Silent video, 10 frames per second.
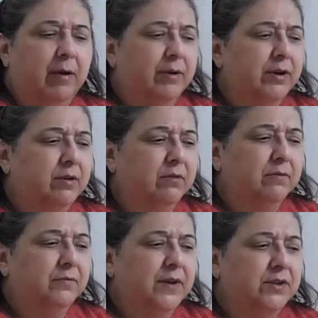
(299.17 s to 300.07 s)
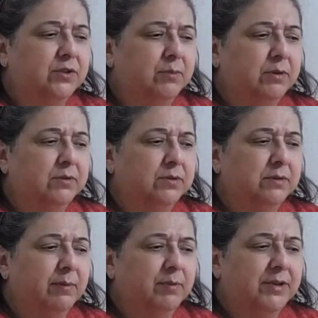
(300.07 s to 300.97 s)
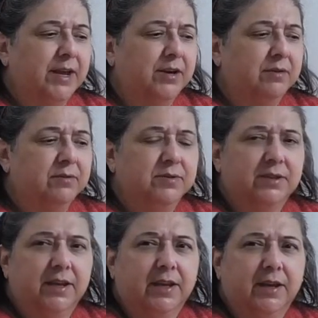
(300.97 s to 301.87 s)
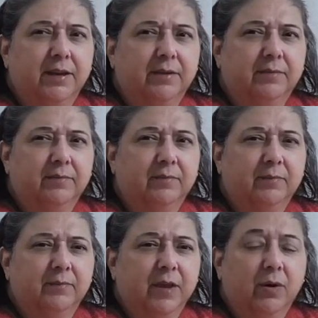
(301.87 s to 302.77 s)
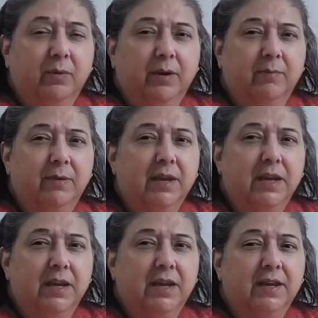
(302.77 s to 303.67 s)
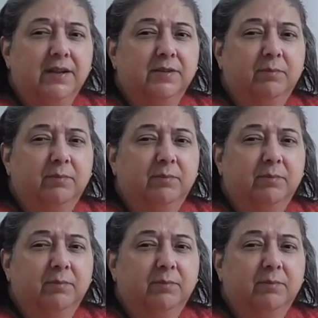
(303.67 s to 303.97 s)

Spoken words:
already know vegetables, for potatoes and green beans,